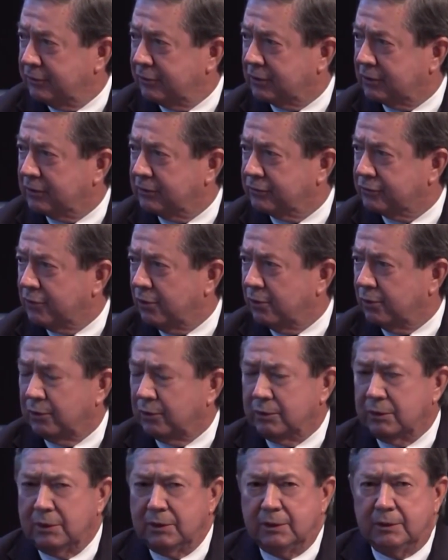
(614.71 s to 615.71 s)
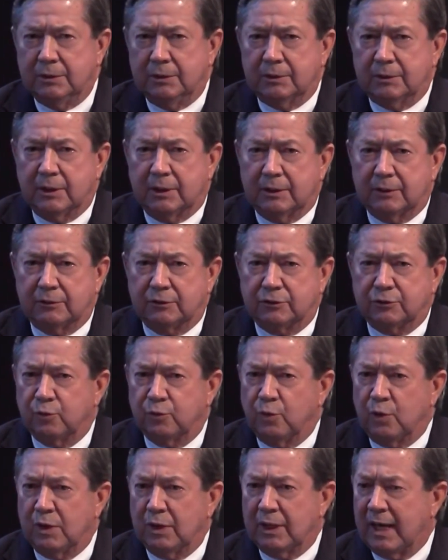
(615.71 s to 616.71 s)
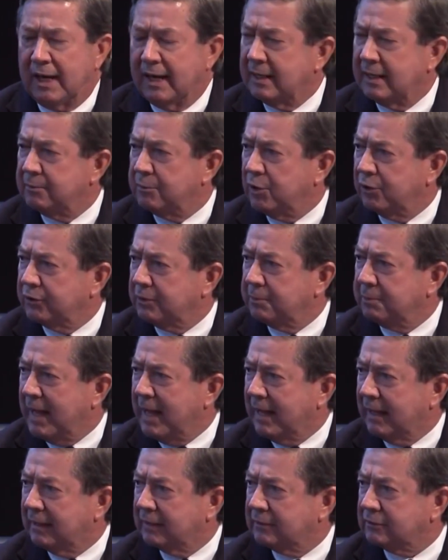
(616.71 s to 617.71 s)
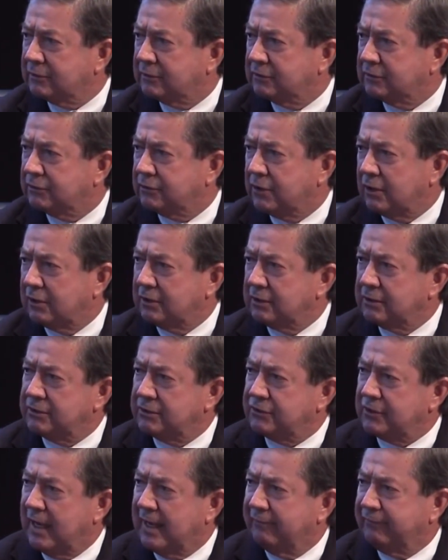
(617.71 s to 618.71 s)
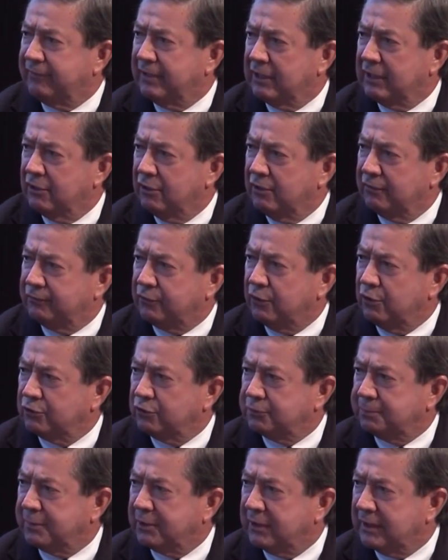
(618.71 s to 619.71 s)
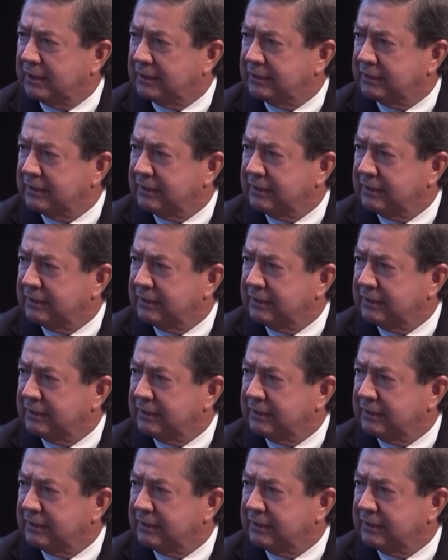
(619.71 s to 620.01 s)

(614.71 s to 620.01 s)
Republican circles relatively popular vice president in this manner is an indication how close that